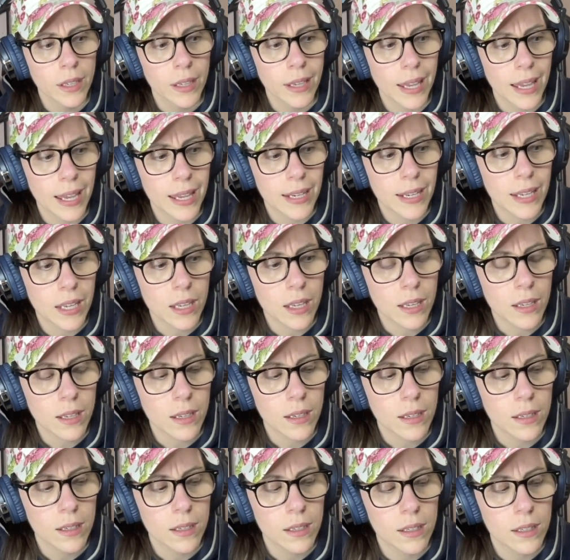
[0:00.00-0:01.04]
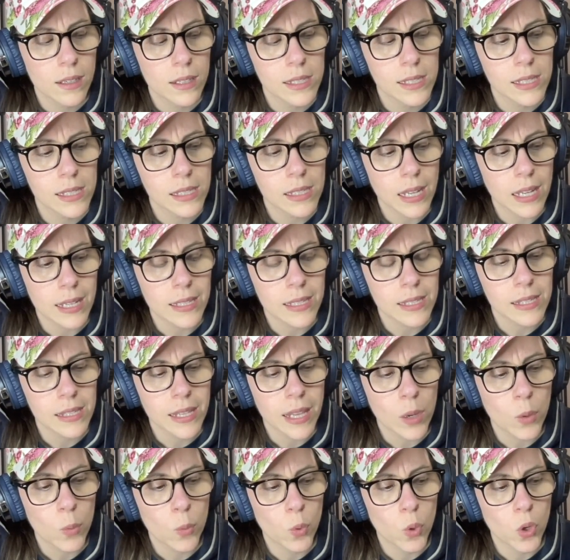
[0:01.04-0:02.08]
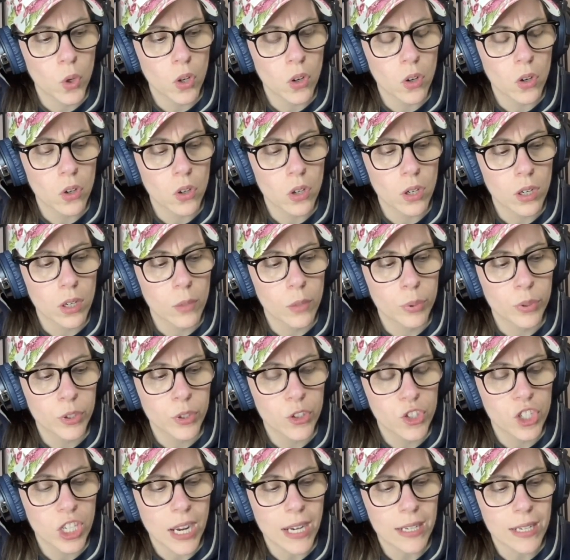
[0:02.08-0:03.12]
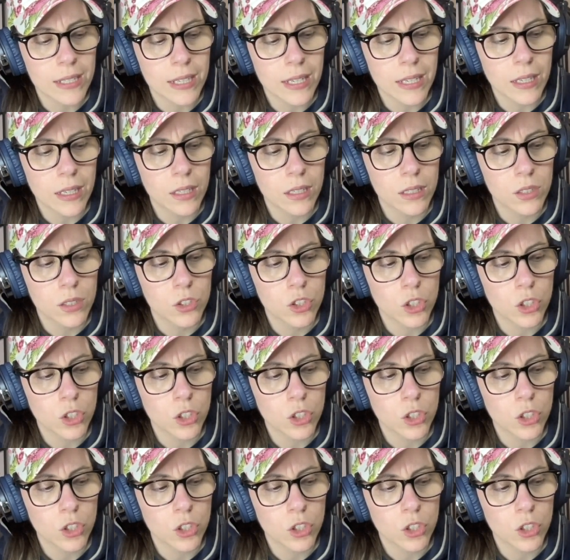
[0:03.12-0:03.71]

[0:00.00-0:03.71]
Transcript: any sites that were projecting